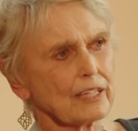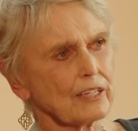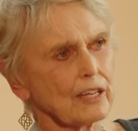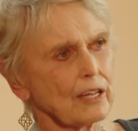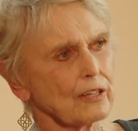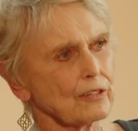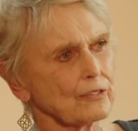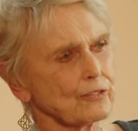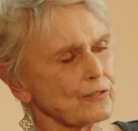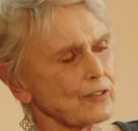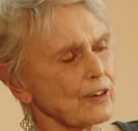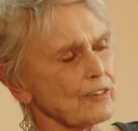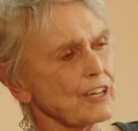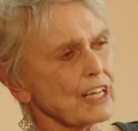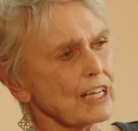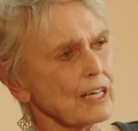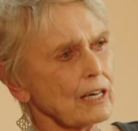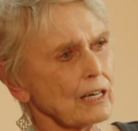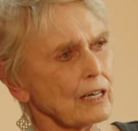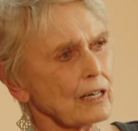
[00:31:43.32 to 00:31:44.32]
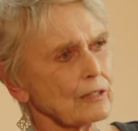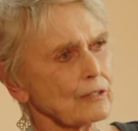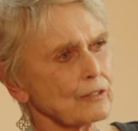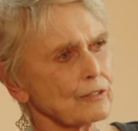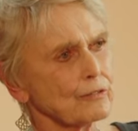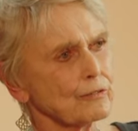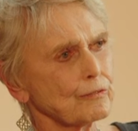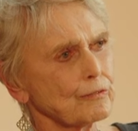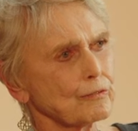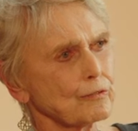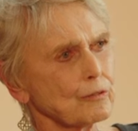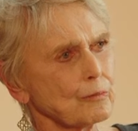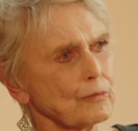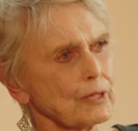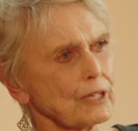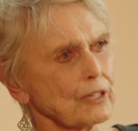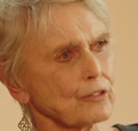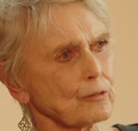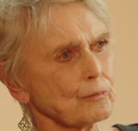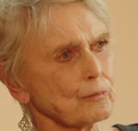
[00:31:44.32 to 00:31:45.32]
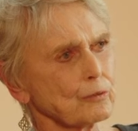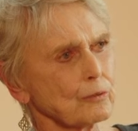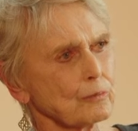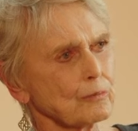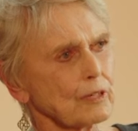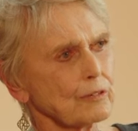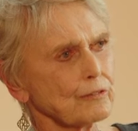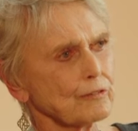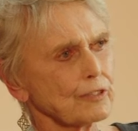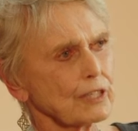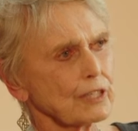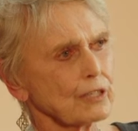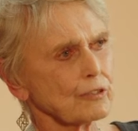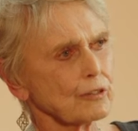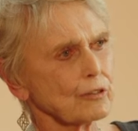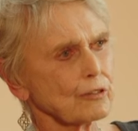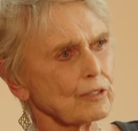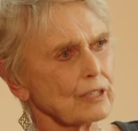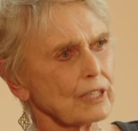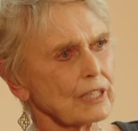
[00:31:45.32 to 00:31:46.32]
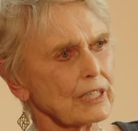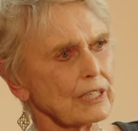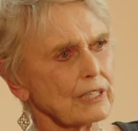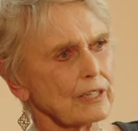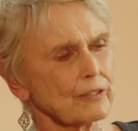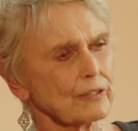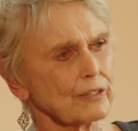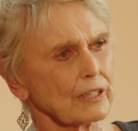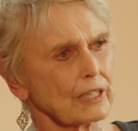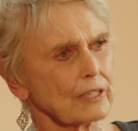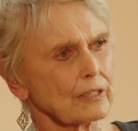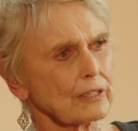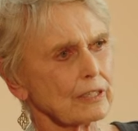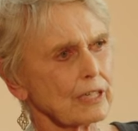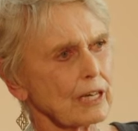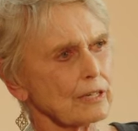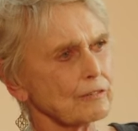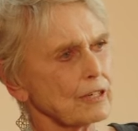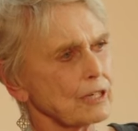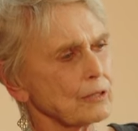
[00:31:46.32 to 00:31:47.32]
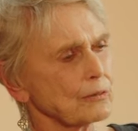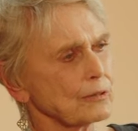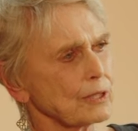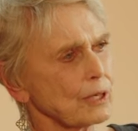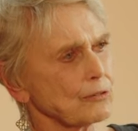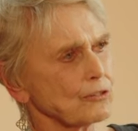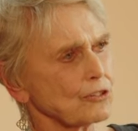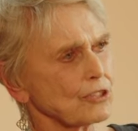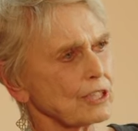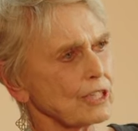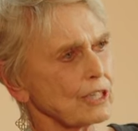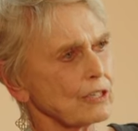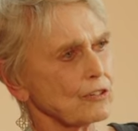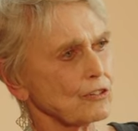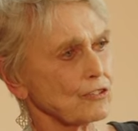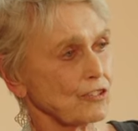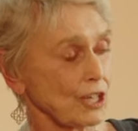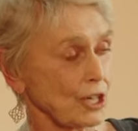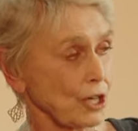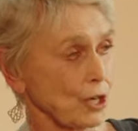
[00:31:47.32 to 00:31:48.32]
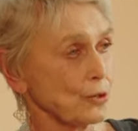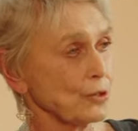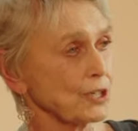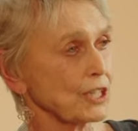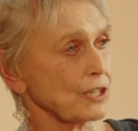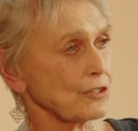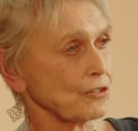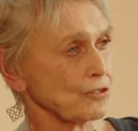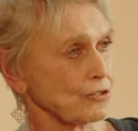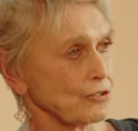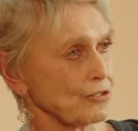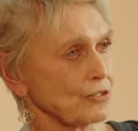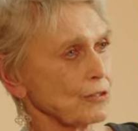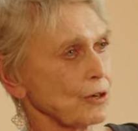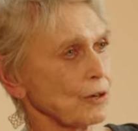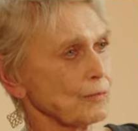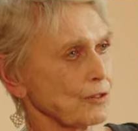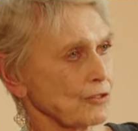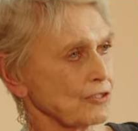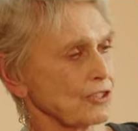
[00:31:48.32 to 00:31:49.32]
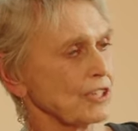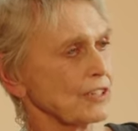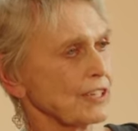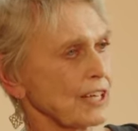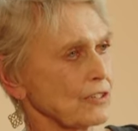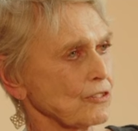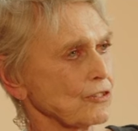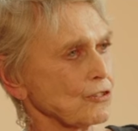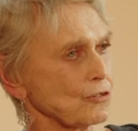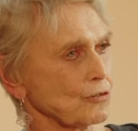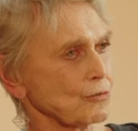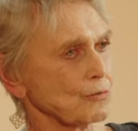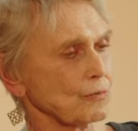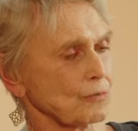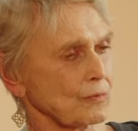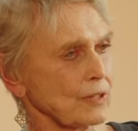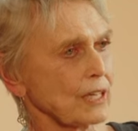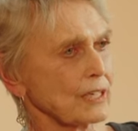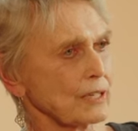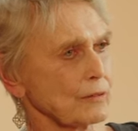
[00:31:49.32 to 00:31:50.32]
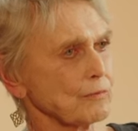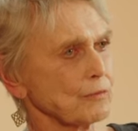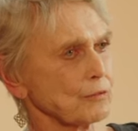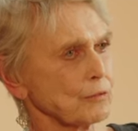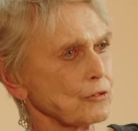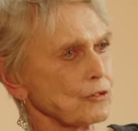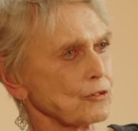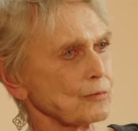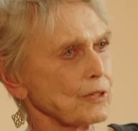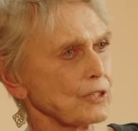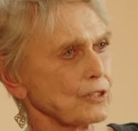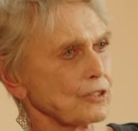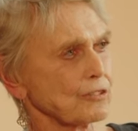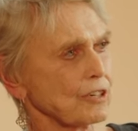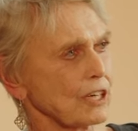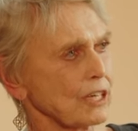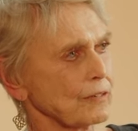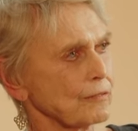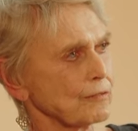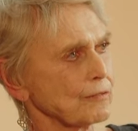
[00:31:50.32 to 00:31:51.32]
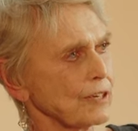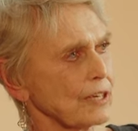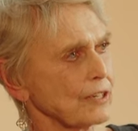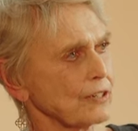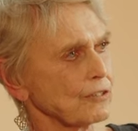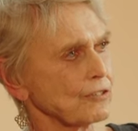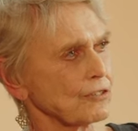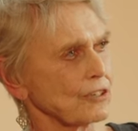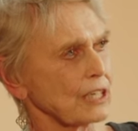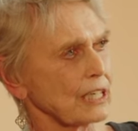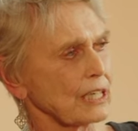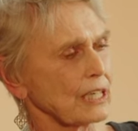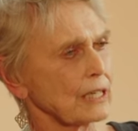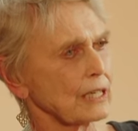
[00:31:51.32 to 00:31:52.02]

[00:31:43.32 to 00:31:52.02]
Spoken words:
It's very hard for me to put my finger on anything that I read when I was a kid and say, oh yes, obviously that influenced me to write fantasy.